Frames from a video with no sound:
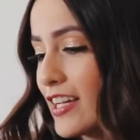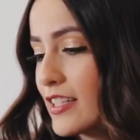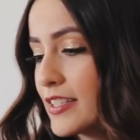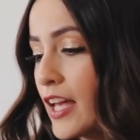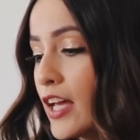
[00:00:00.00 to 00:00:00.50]

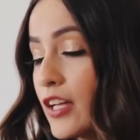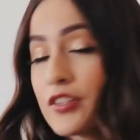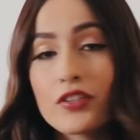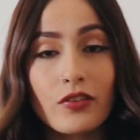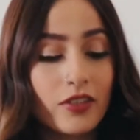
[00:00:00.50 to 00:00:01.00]
is
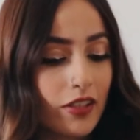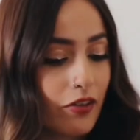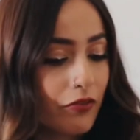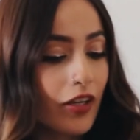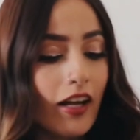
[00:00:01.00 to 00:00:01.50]
Dose
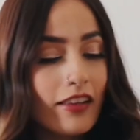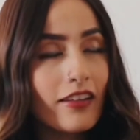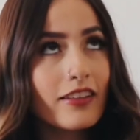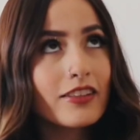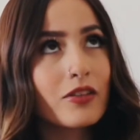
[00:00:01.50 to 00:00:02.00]
of
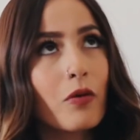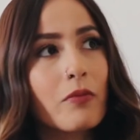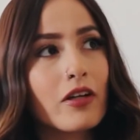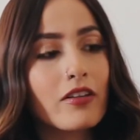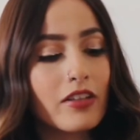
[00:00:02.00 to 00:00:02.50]
Colors. Oh
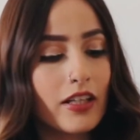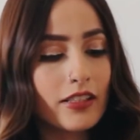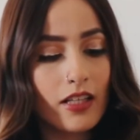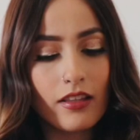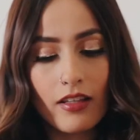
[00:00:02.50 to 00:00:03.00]
my god, you
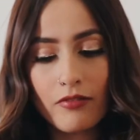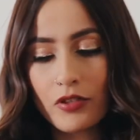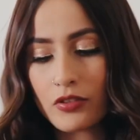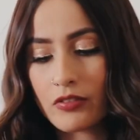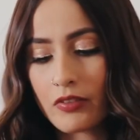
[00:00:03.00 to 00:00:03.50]
guys, I love
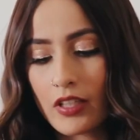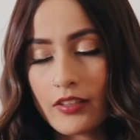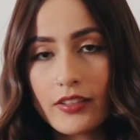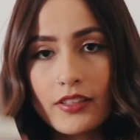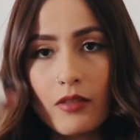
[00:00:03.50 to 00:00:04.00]
Dose of
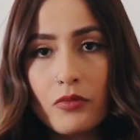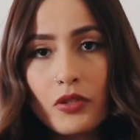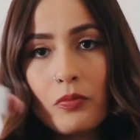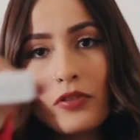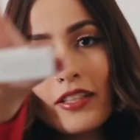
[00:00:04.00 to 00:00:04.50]
Colors. So I'm super